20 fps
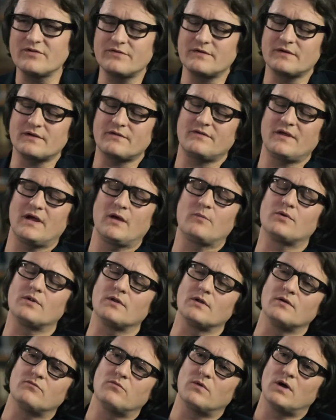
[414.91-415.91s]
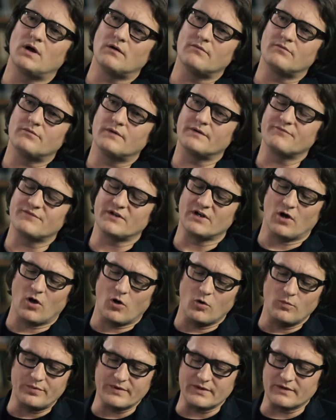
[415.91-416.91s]
us an example of an
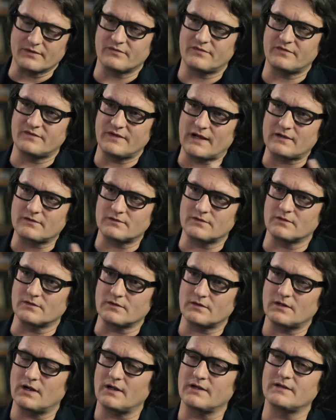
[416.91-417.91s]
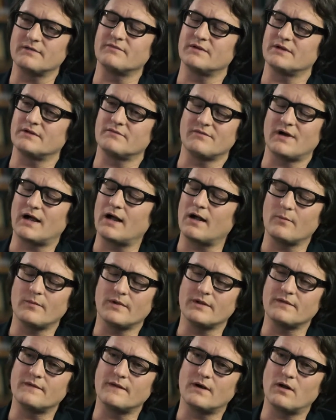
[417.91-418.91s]
open sector kind of an
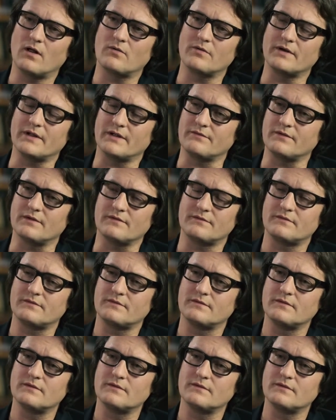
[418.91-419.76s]
environment that already exists.